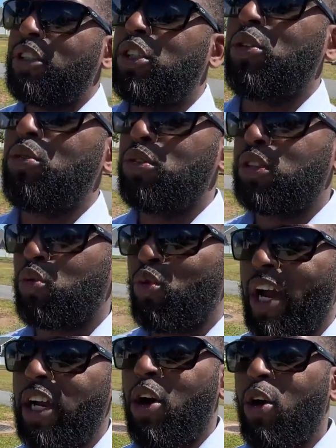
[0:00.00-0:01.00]
choose the
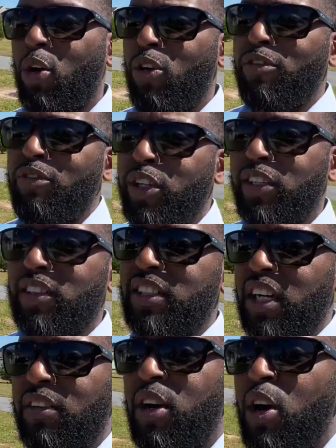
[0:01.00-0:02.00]
right home for
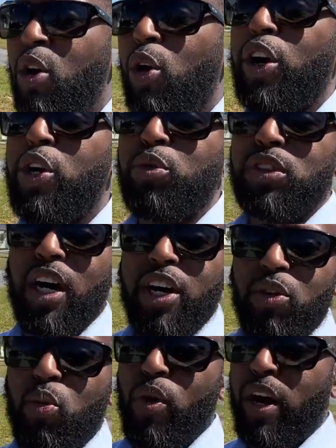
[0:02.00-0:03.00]
yourself, or you was
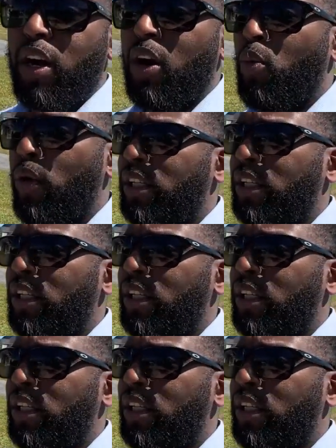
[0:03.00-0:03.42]
unaware of what